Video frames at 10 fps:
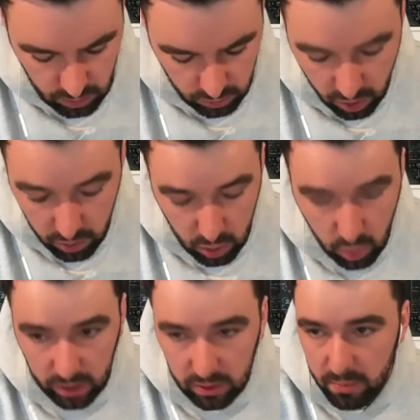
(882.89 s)
growing
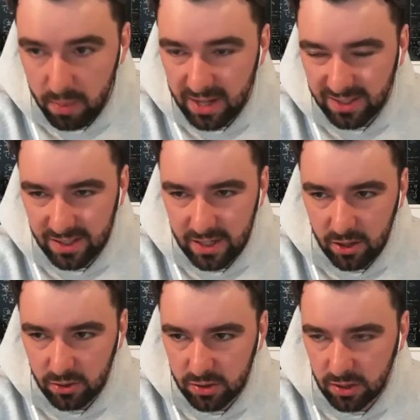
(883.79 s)
quick, the base
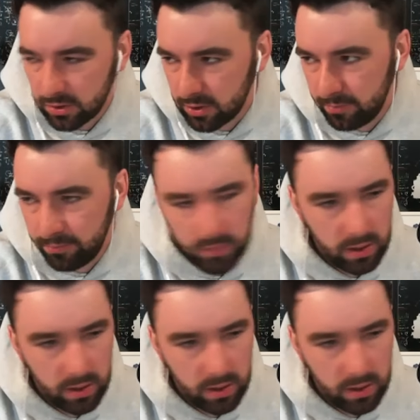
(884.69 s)
ecosystem.